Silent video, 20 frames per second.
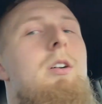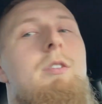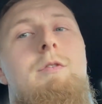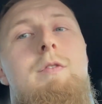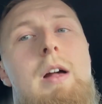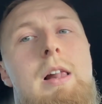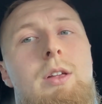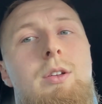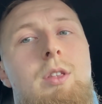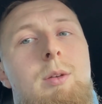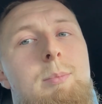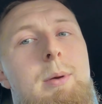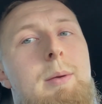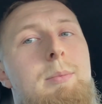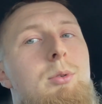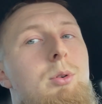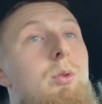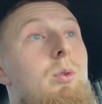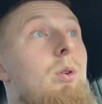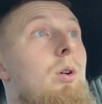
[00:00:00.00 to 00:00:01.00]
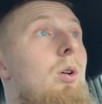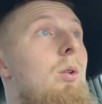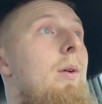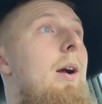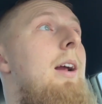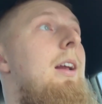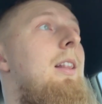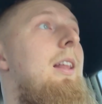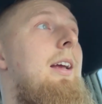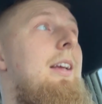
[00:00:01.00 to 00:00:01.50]
follow the people who are
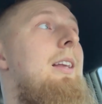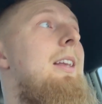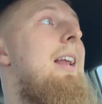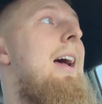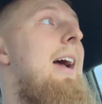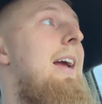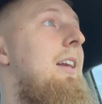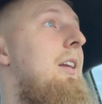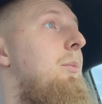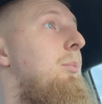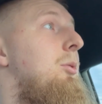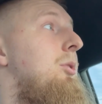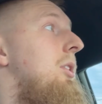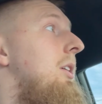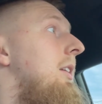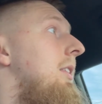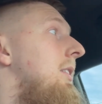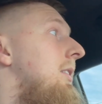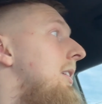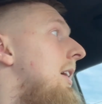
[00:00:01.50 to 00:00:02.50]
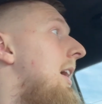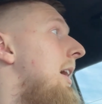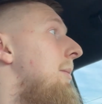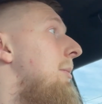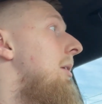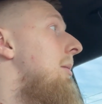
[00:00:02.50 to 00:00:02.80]
right like 90% of the time and